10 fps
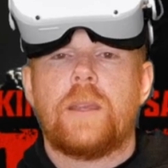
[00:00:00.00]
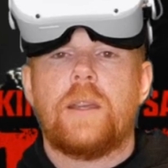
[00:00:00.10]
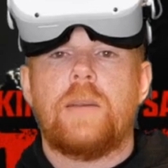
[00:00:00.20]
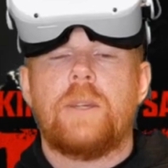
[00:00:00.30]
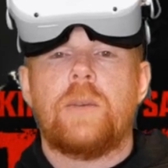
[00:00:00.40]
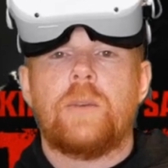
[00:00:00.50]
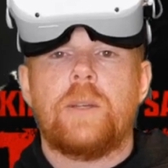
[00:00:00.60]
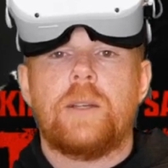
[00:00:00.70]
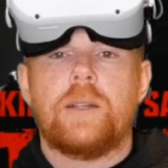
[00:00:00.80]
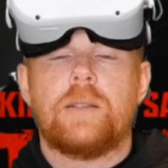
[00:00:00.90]
Uh, but yeah, it would have
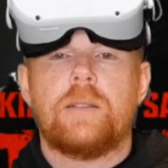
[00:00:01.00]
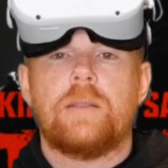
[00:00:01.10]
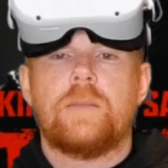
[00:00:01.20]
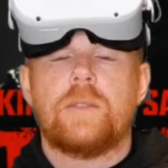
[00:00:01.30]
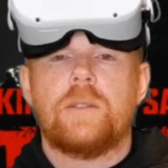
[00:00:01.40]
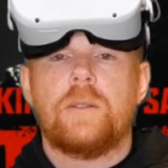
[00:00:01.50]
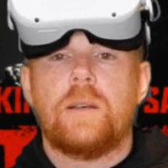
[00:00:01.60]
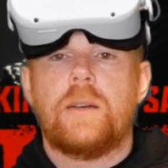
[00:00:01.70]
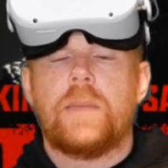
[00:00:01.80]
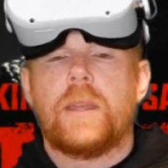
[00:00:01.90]
been nice to, to do
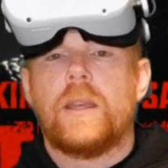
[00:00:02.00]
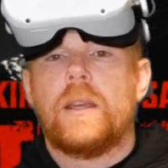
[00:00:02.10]
that.